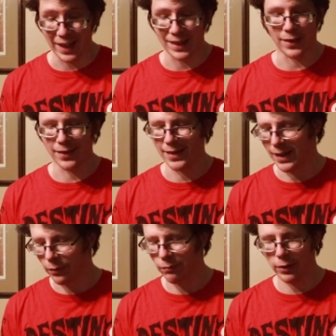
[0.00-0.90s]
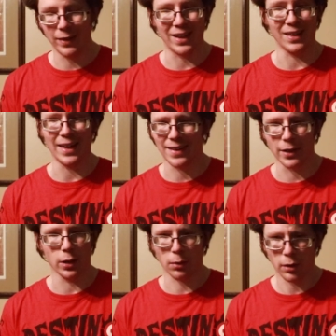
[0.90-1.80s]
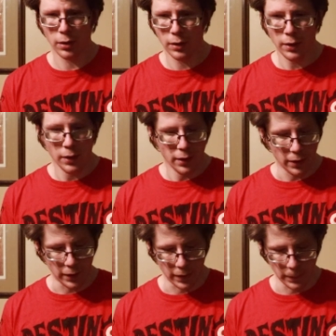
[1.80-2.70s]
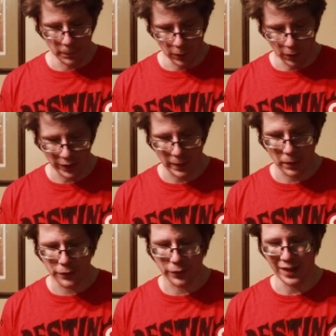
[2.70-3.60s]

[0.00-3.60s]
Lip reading: I never really liked the humor all that much.